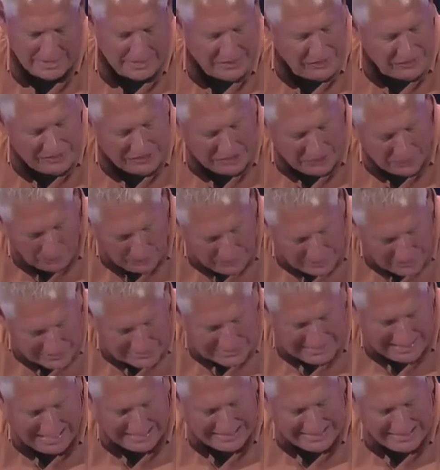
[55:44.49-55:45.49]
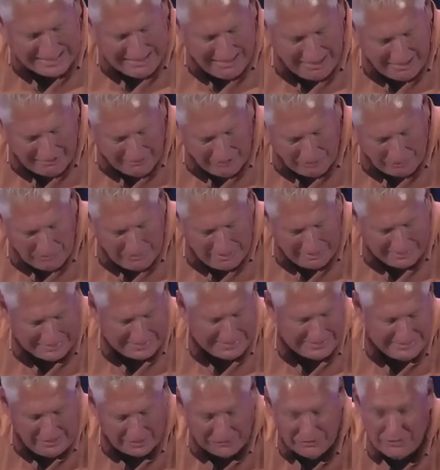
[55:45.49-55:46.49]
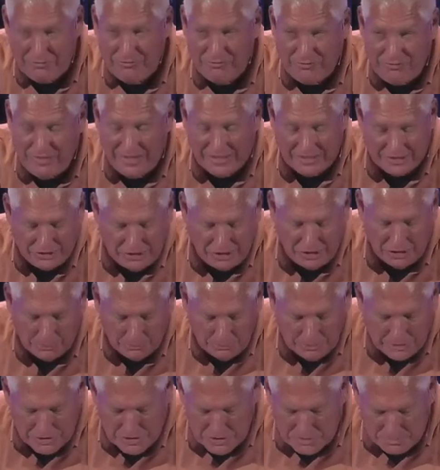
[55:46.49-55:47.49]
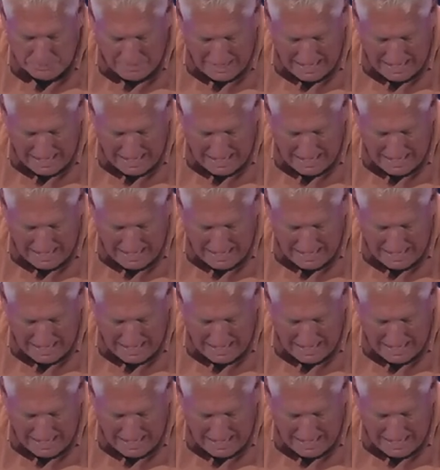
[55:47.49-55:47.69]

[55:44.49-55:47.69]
You see, the real God, the God Almighty, doesn't fit into your religious